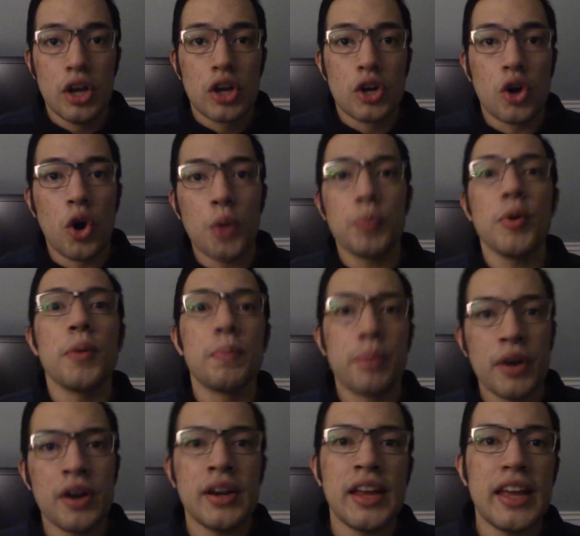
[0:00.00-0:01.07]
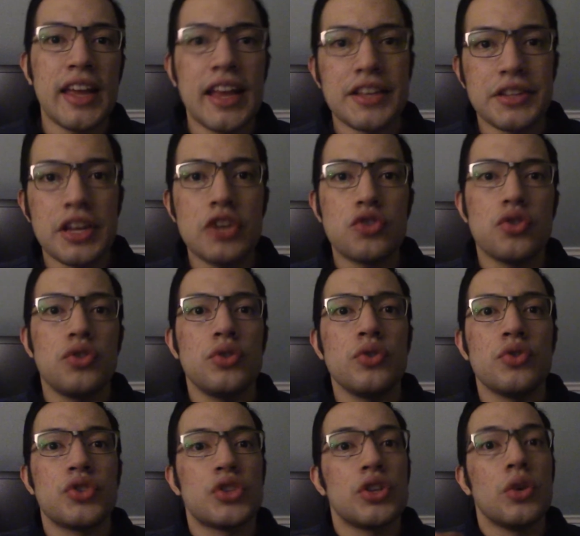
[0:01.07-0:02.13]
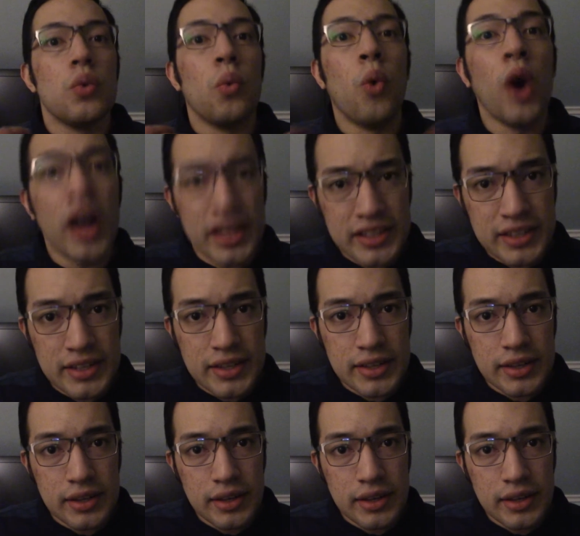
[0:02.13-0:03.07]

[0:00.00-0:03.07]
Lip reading: Corporal Birdie gets introduced once,